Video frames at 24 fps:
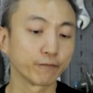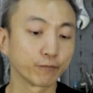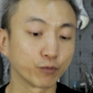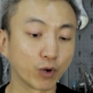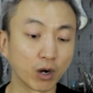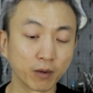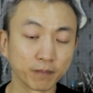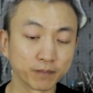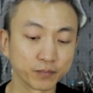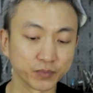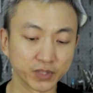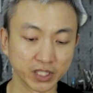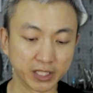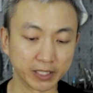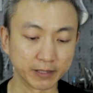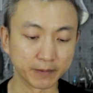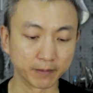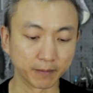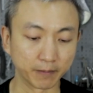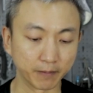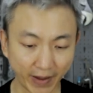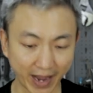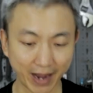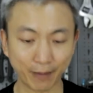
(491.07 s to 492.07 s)
From the
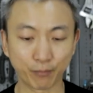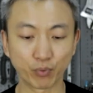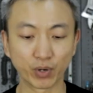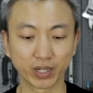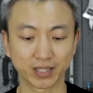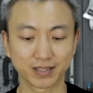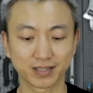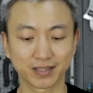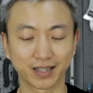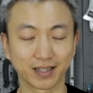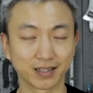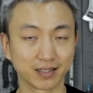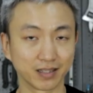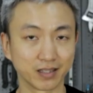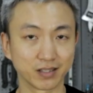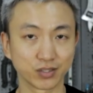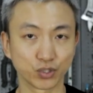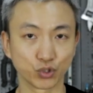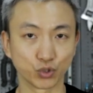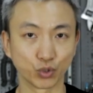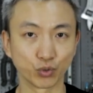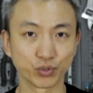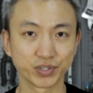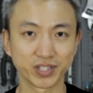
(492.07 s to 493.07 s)
fabrics that
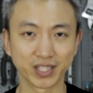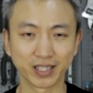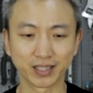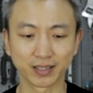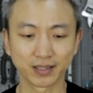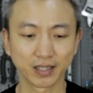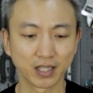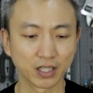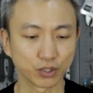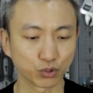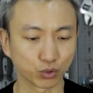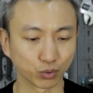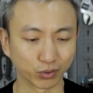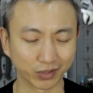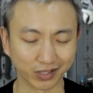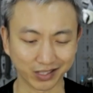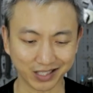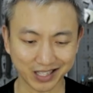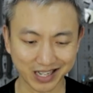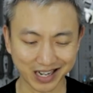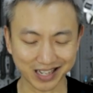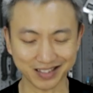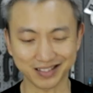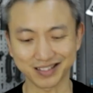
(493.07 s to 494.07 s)
is using to the
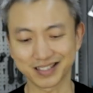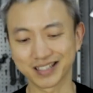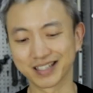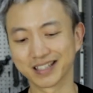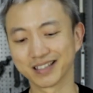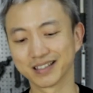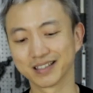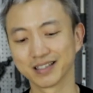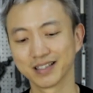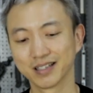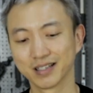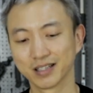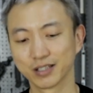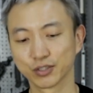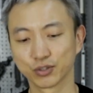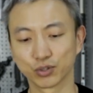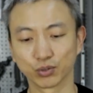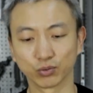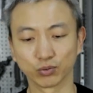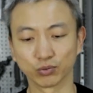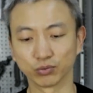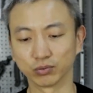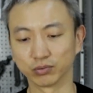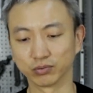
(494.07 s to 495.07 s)
cutting
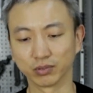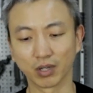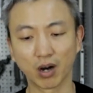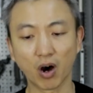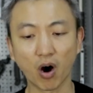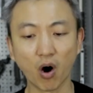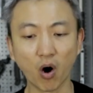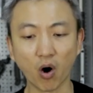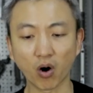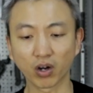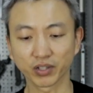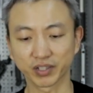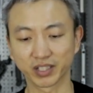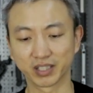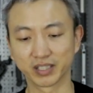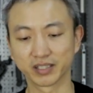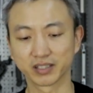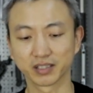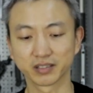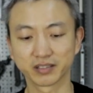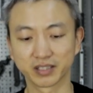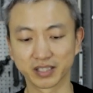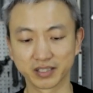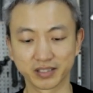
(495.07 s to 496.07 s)
to all the
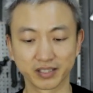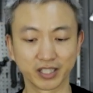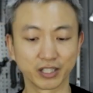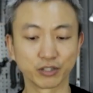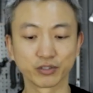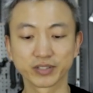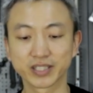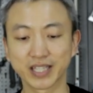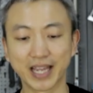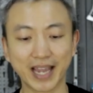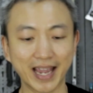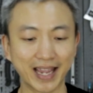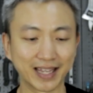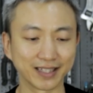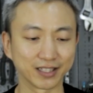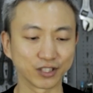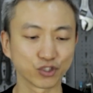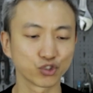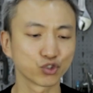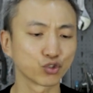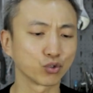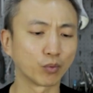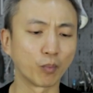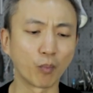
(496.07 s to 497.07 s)
little details and the
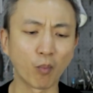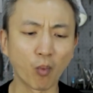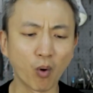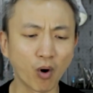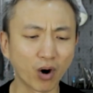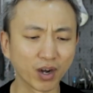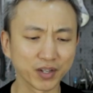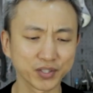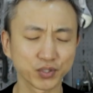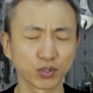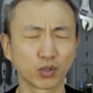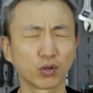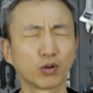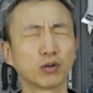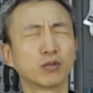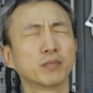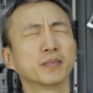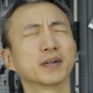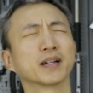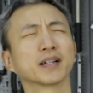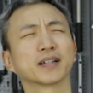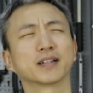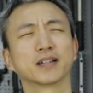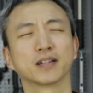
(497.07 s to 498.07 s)
chamois, oh
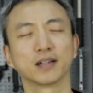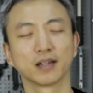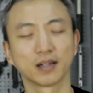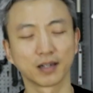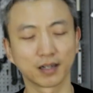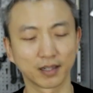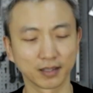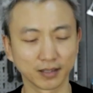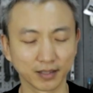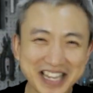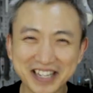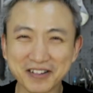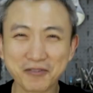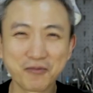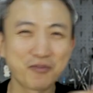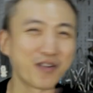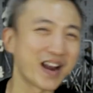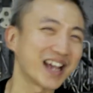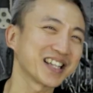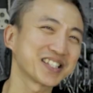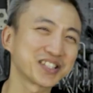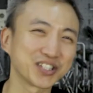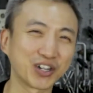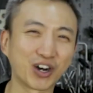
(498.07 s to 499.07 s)
my god. In the
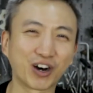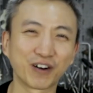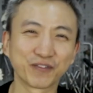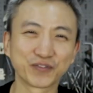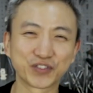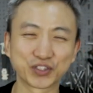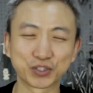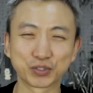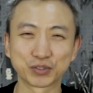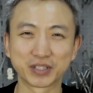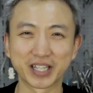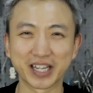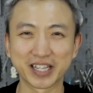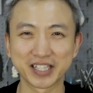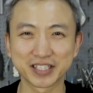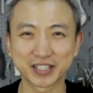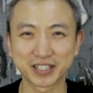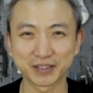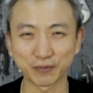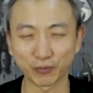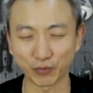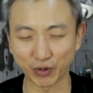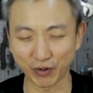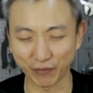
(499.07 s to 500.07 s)
rest of
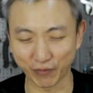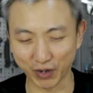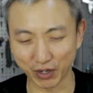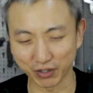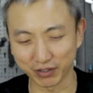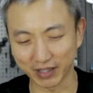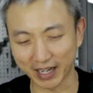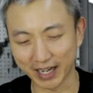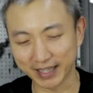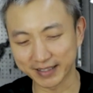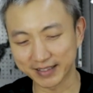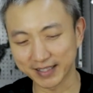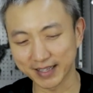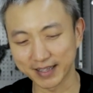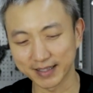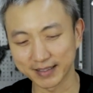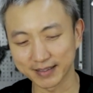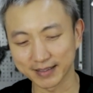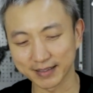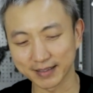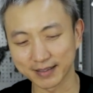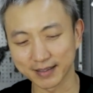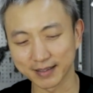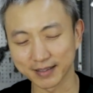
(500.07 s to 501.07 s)
today's review, I
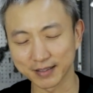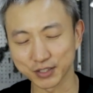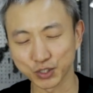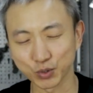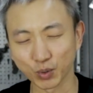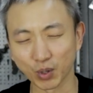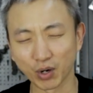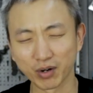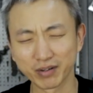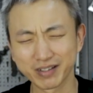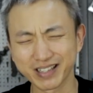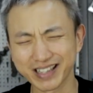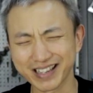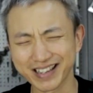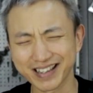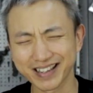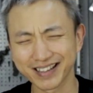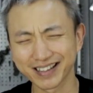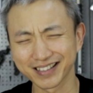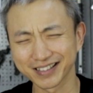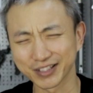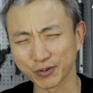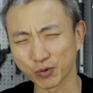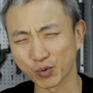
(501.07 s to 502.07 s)
think you will only
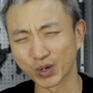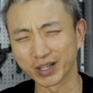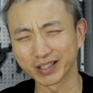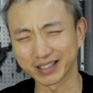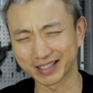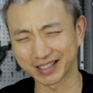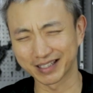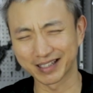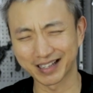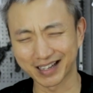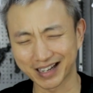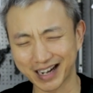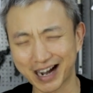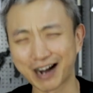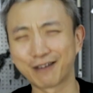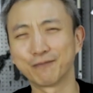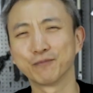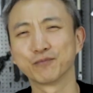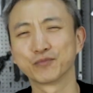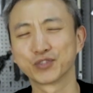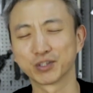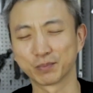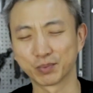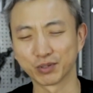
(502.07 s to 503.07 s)
hear the word
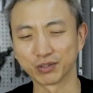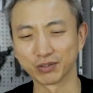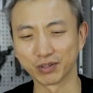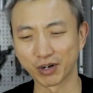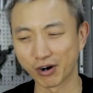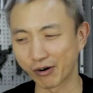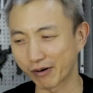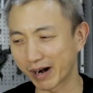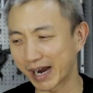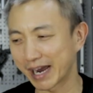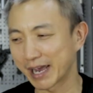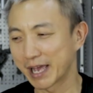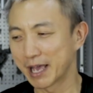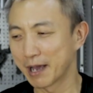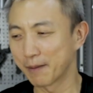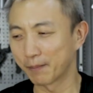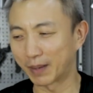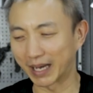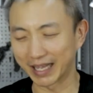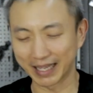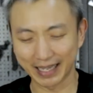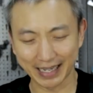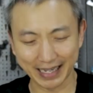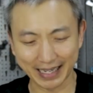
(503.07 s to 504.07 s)
comfortable, alright?
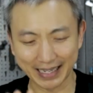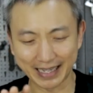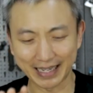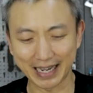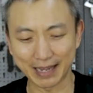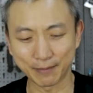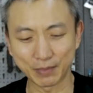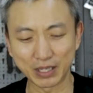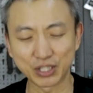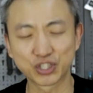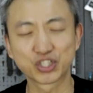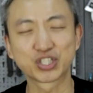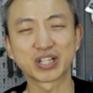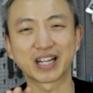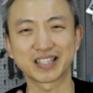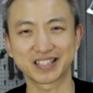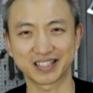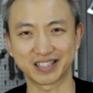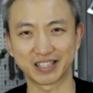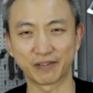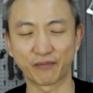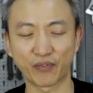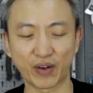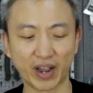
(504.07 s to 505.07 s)
But let me
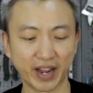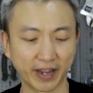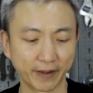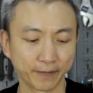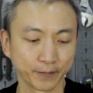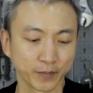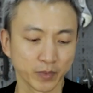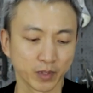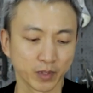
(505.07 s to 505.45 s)
justify.